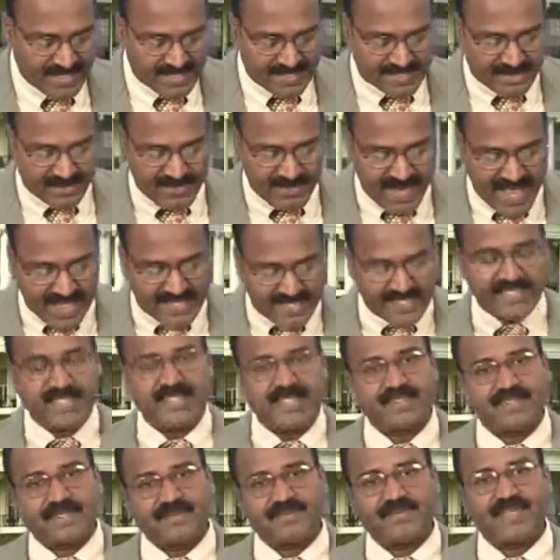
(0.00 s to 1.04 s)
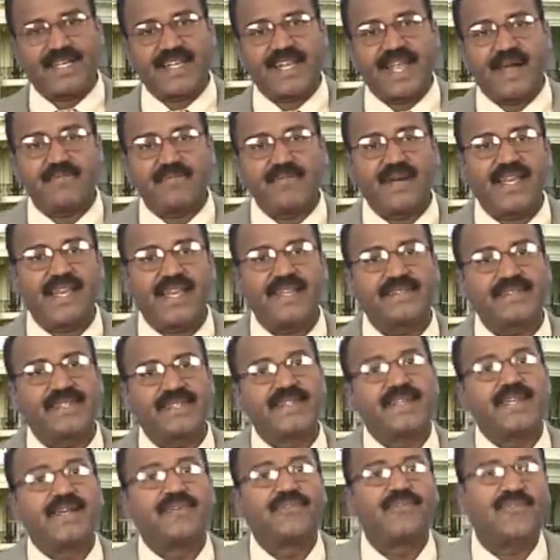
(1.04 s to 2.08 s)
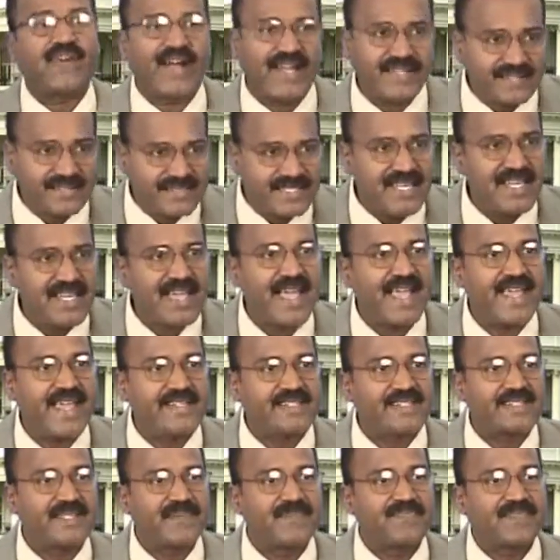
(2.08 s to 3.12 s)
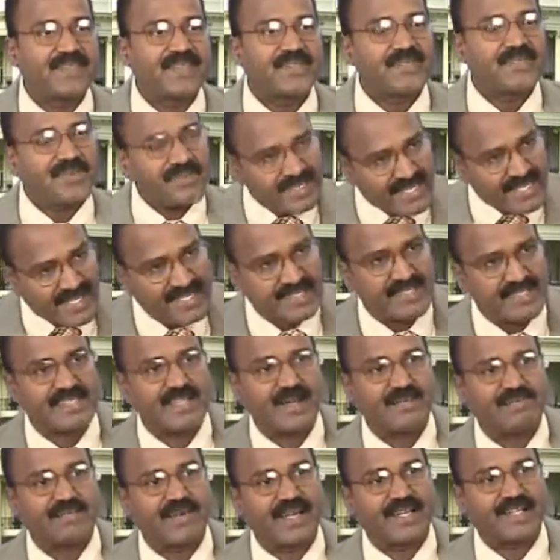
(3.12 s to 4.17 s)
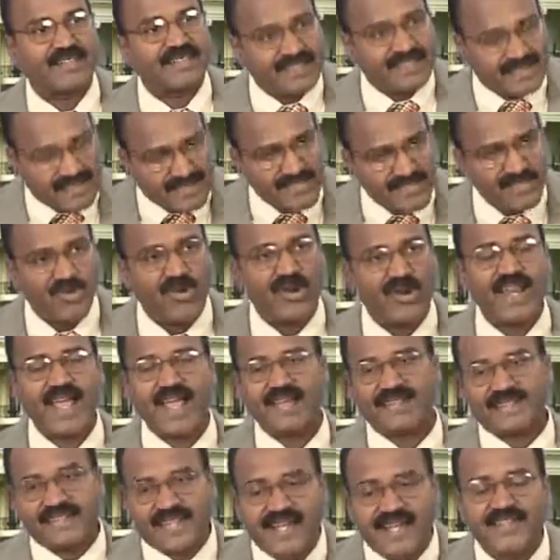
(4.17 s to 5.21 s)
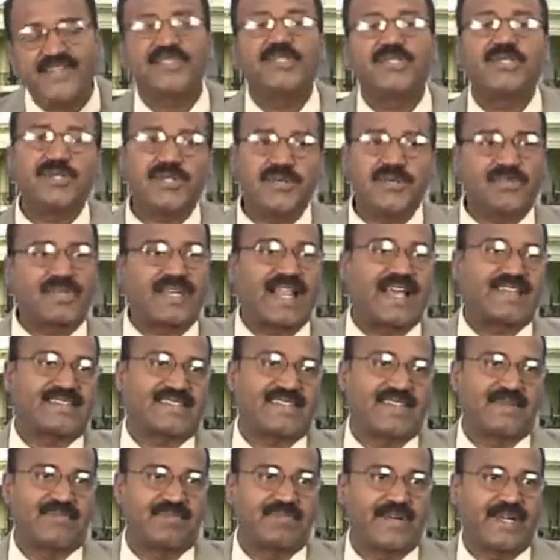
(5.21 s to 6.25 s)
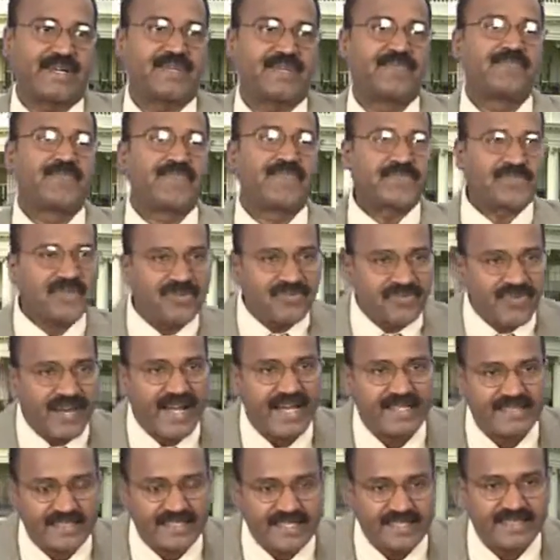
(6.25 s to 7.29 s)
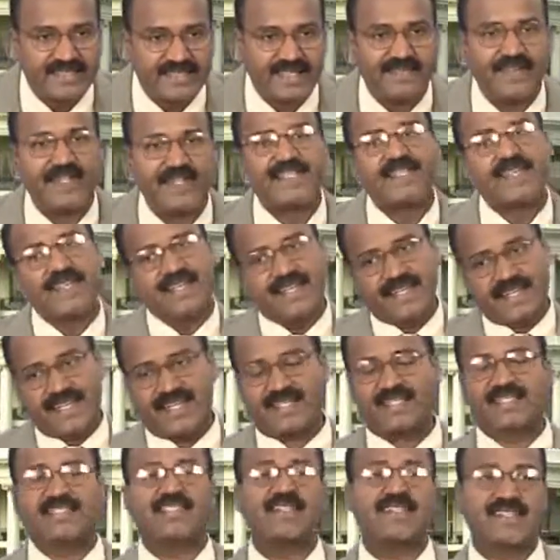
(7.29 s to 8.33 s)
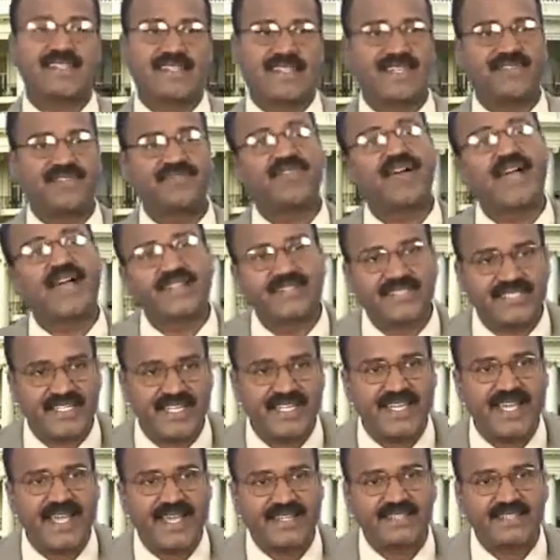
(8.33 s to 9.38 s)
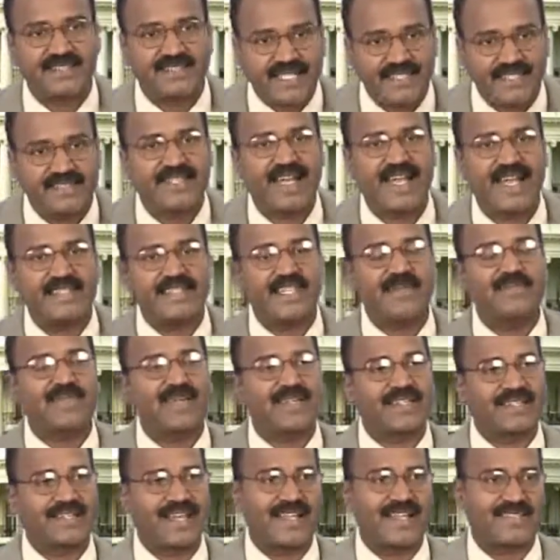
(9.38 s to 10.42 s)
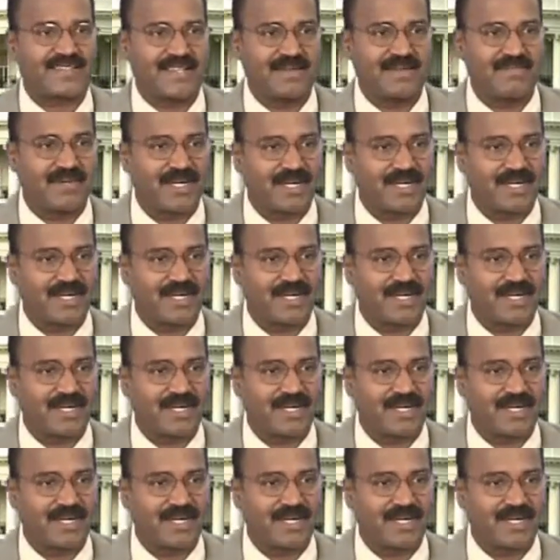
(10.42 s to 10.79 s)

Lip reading: Magnetism, the number is 538. So the next number, this is known as consecutive class number. So 537 extension 538. That's the ultimate class number.